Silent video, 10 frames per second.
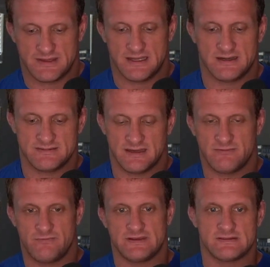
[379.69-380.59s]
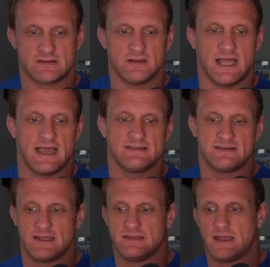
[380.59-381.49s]
That is a physical
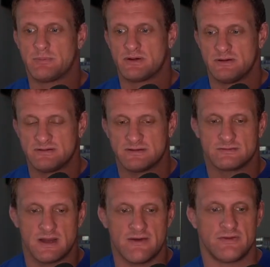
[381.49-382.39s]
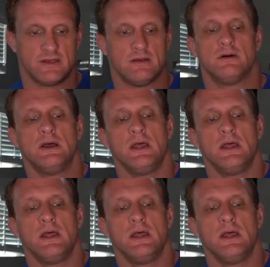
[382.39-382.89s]
asset that produces revenue.